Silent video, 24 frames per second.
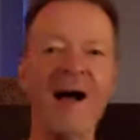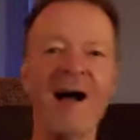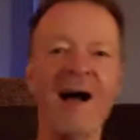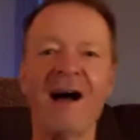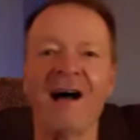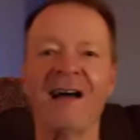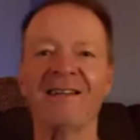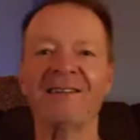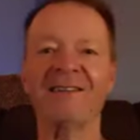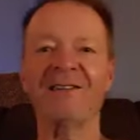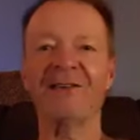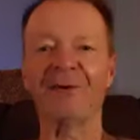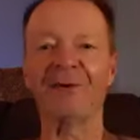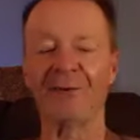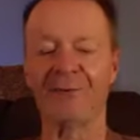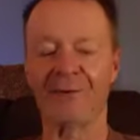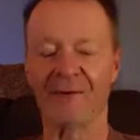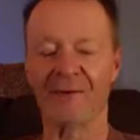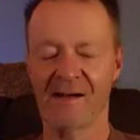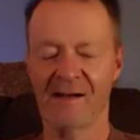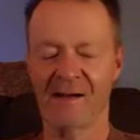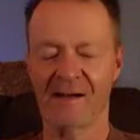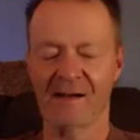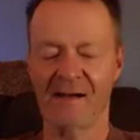I do.
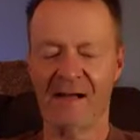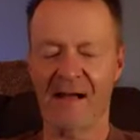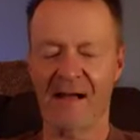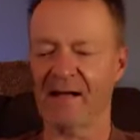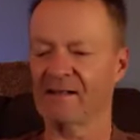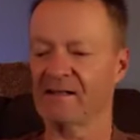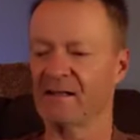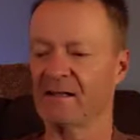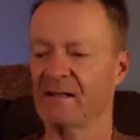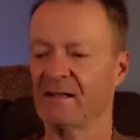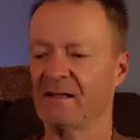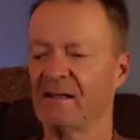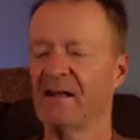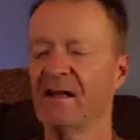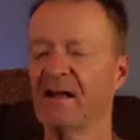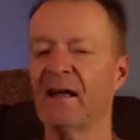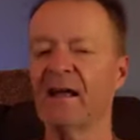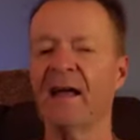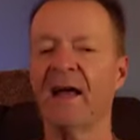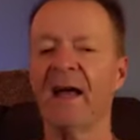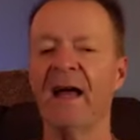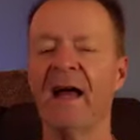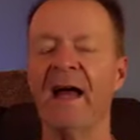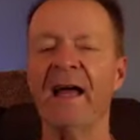Excellent.
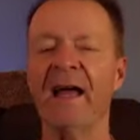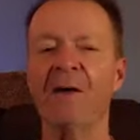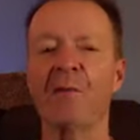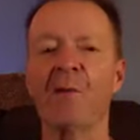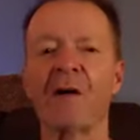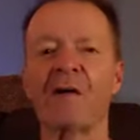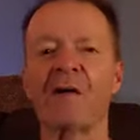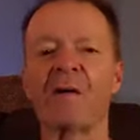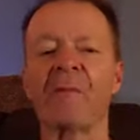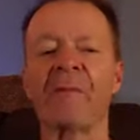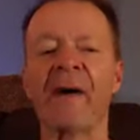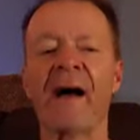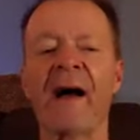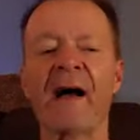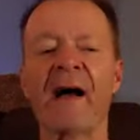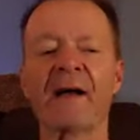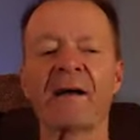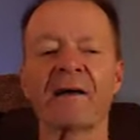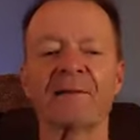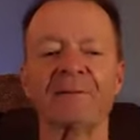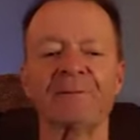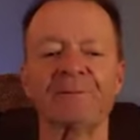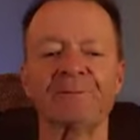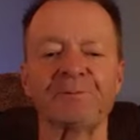Hey, welcome
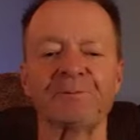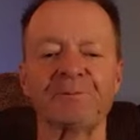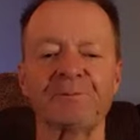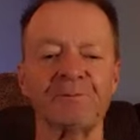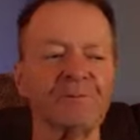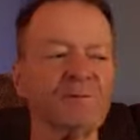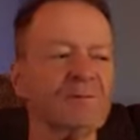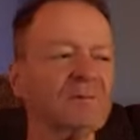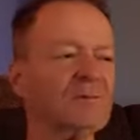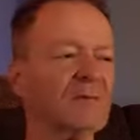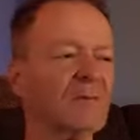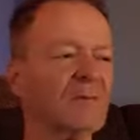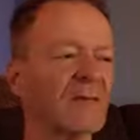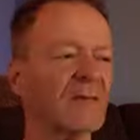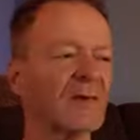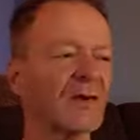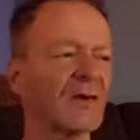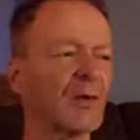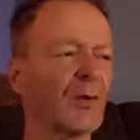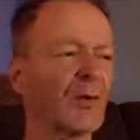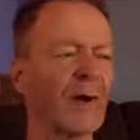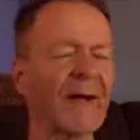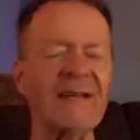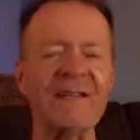back.
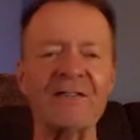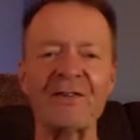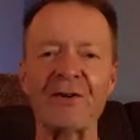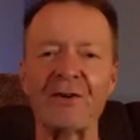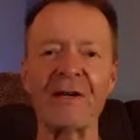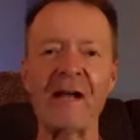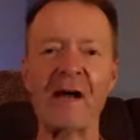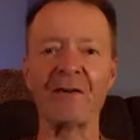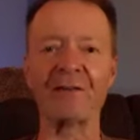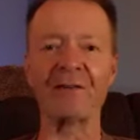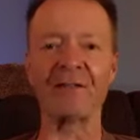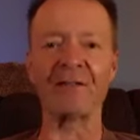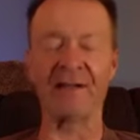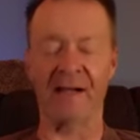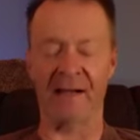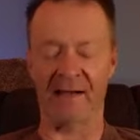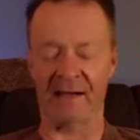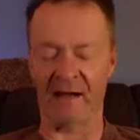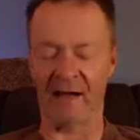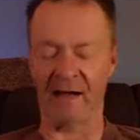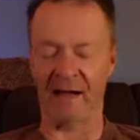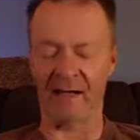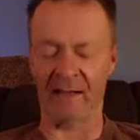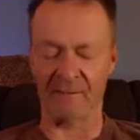Great turnout today.
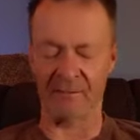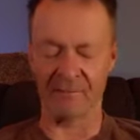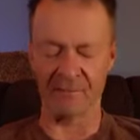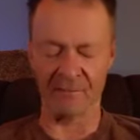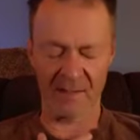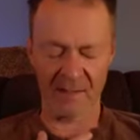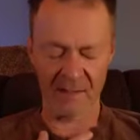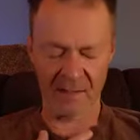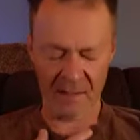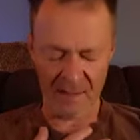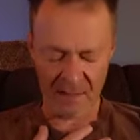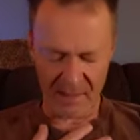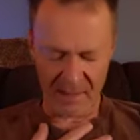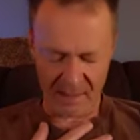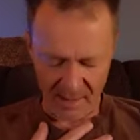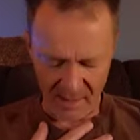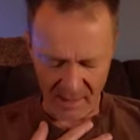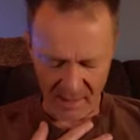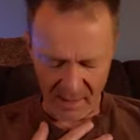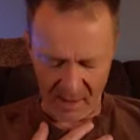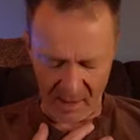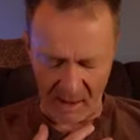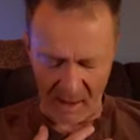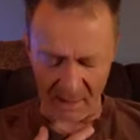I am
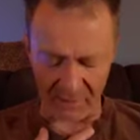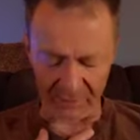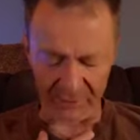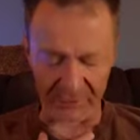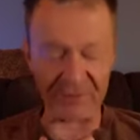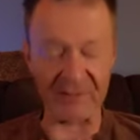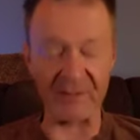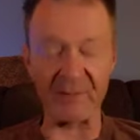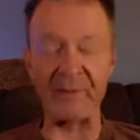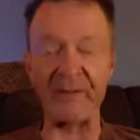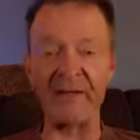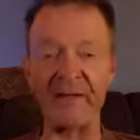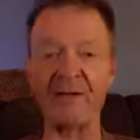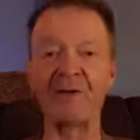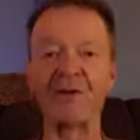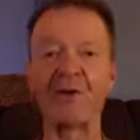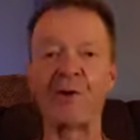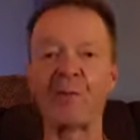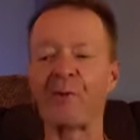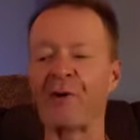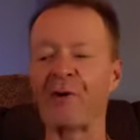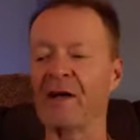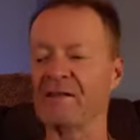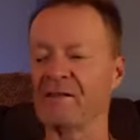honored to be in your
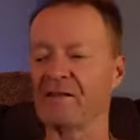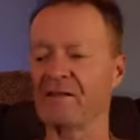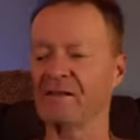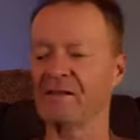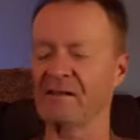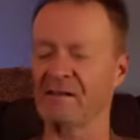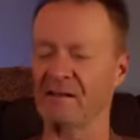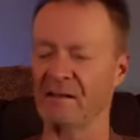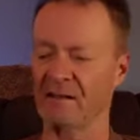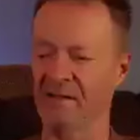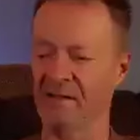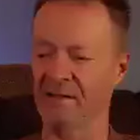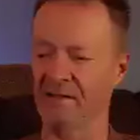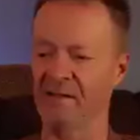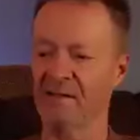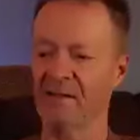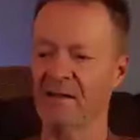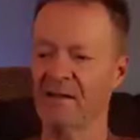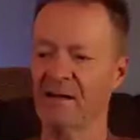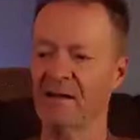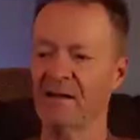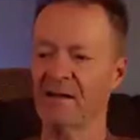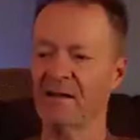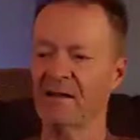presence and
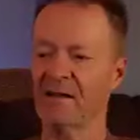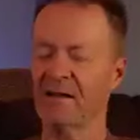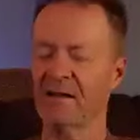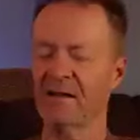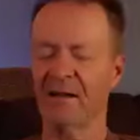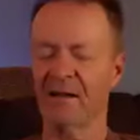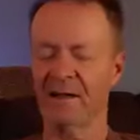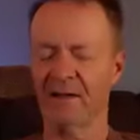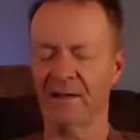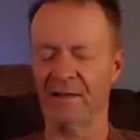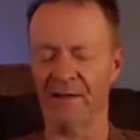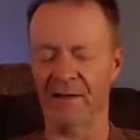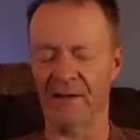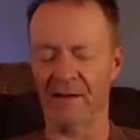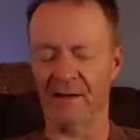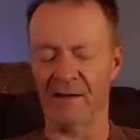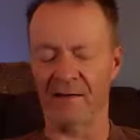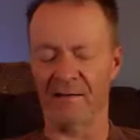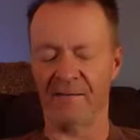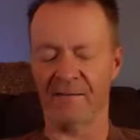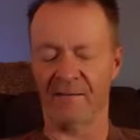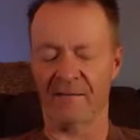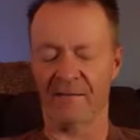the